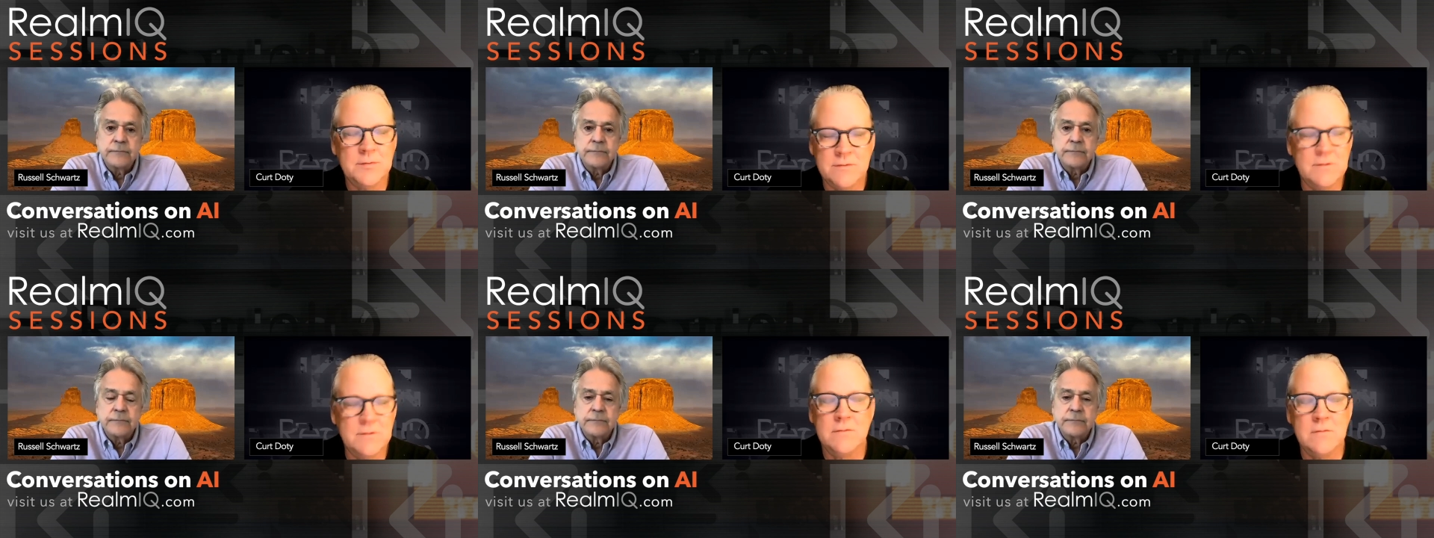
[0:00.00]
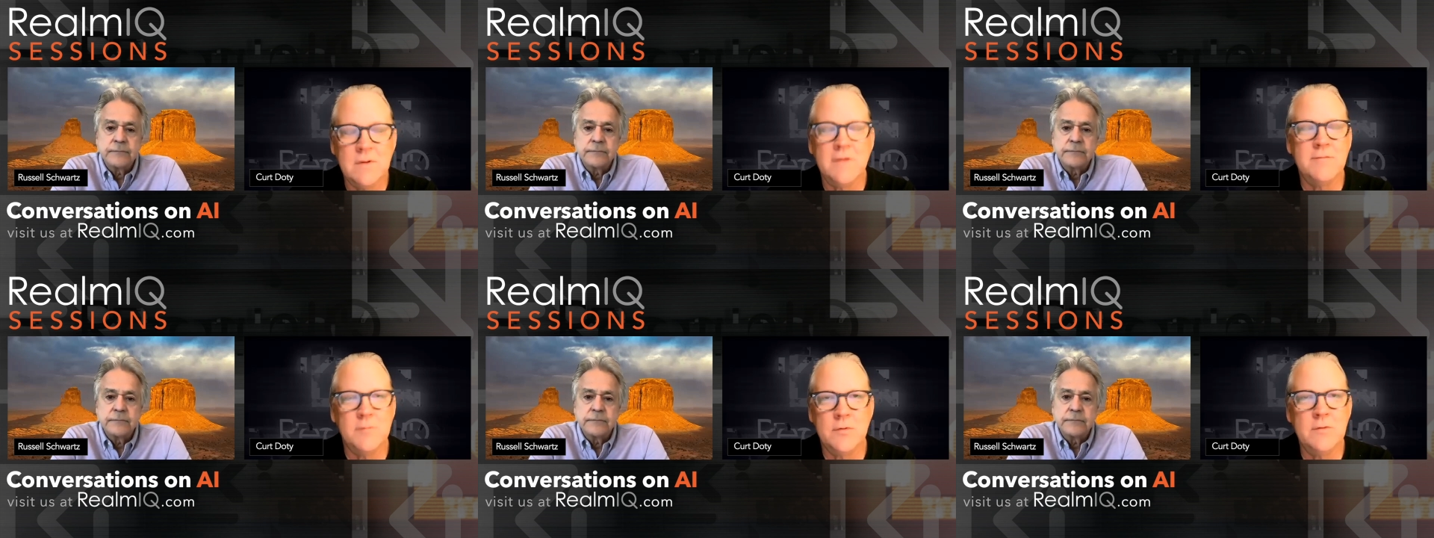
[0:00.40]
Speaker 1: do
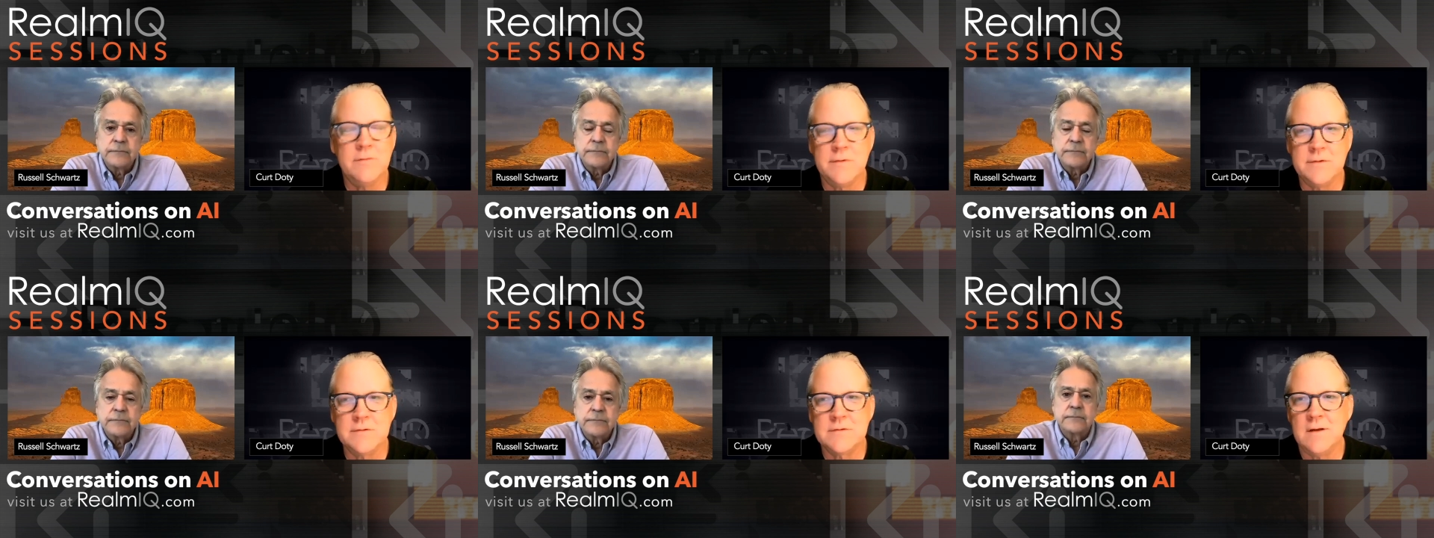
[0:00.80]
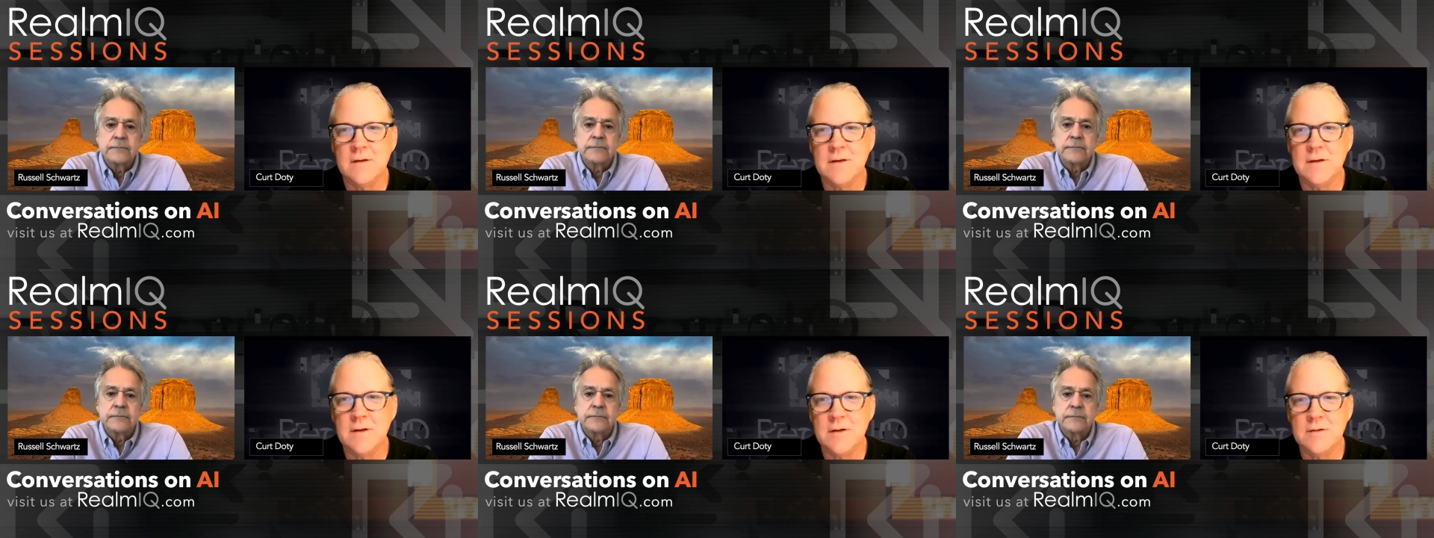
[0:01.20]
love movies,
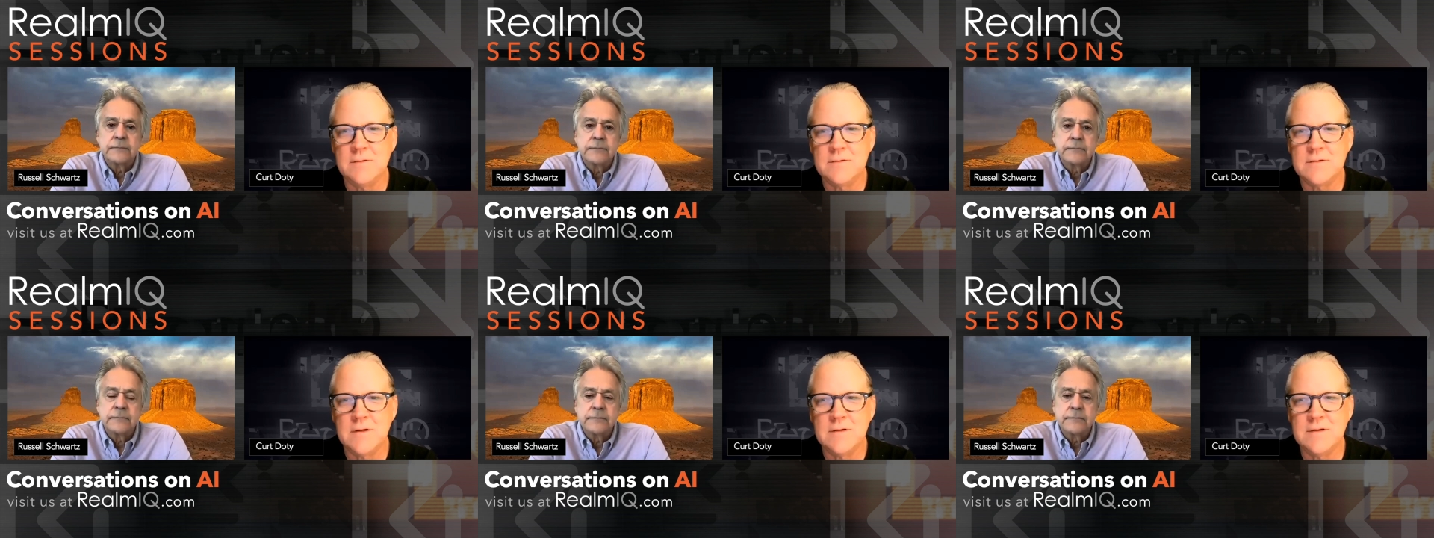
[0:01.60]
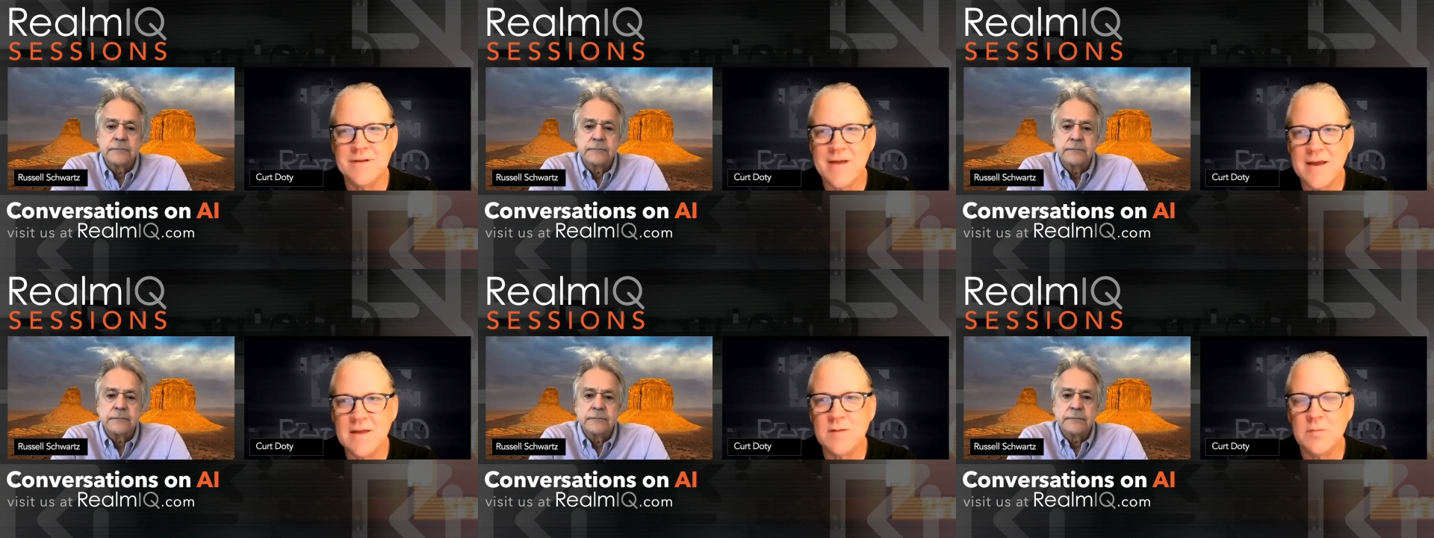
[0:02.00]
it's
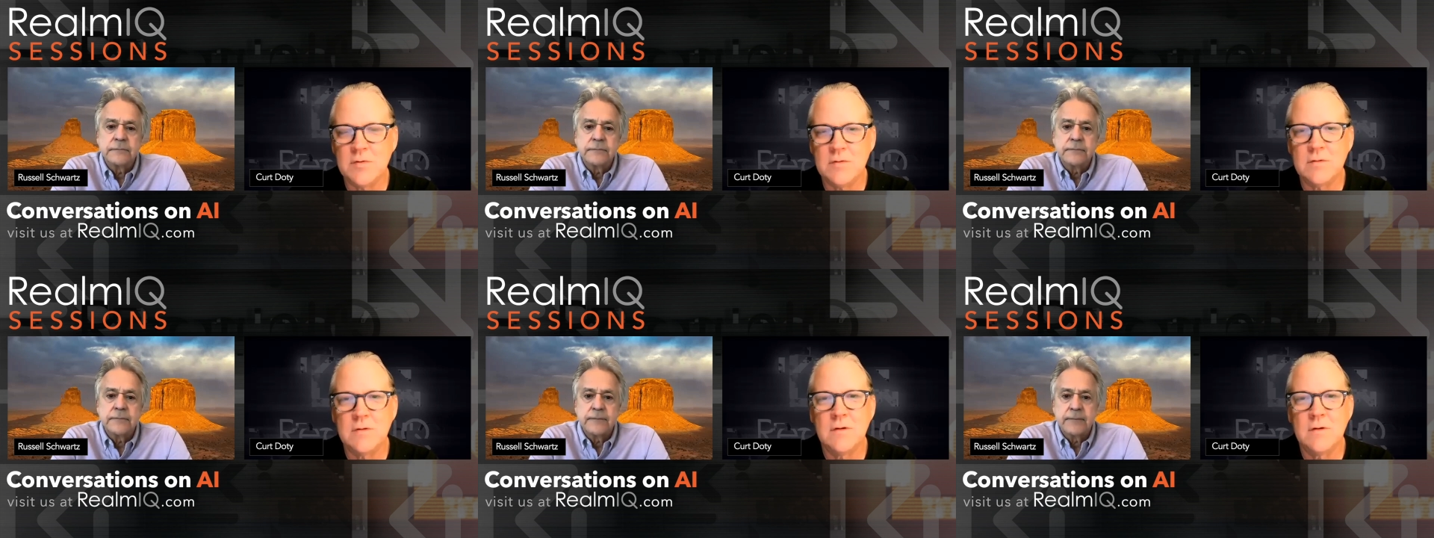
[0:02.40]
undeniable,